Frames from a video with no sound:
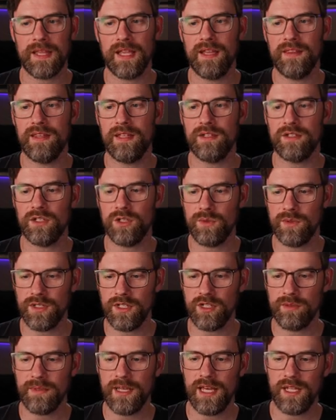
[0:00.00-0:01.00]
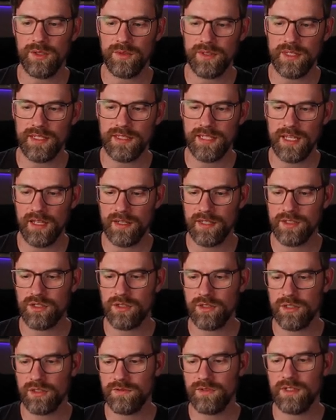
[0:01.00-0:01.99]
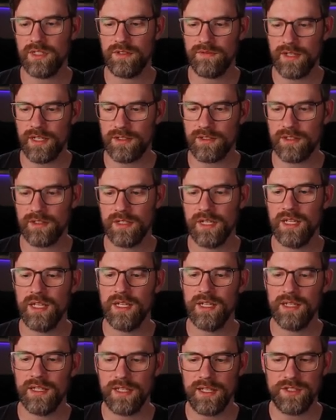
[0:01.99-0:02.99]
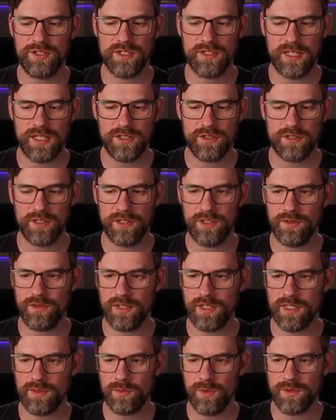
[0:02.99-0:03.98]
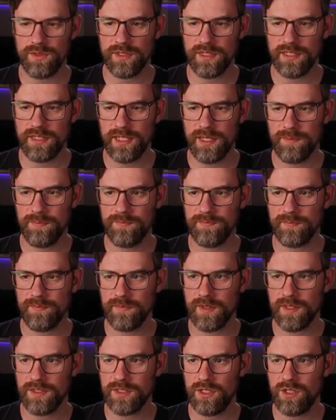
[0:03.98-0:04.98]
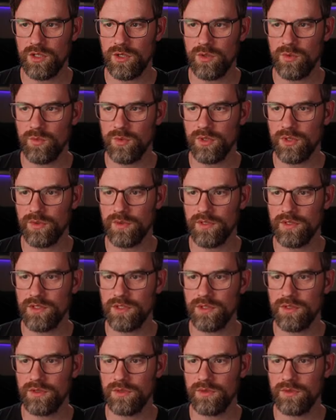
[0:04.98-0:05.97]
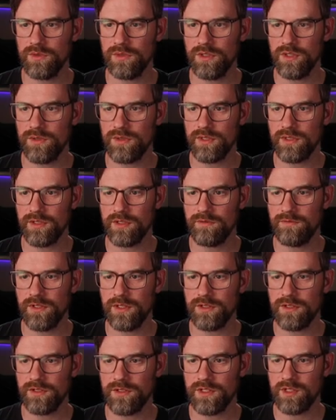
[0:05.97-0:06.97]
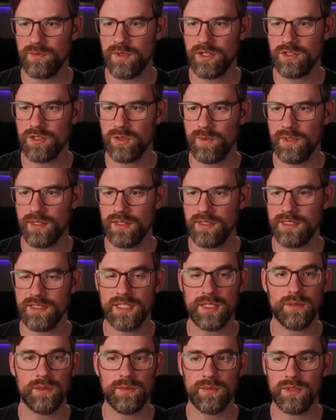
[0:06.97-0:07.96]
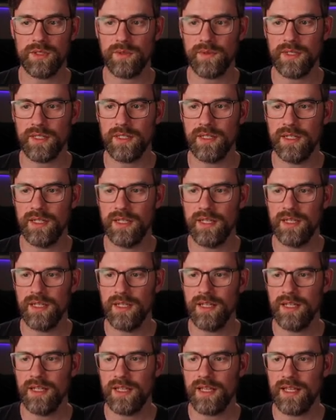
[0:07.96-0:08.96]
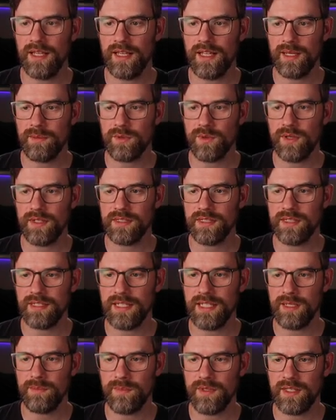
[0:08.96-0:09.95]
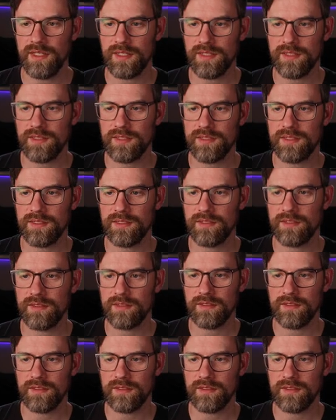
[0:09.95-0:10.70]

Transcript: and then go in here manually and tell it to look for the effector. It's just easier to do this most of the time. So we're going to use our little filters to make sure we can see what we're doing. And I'm going to name this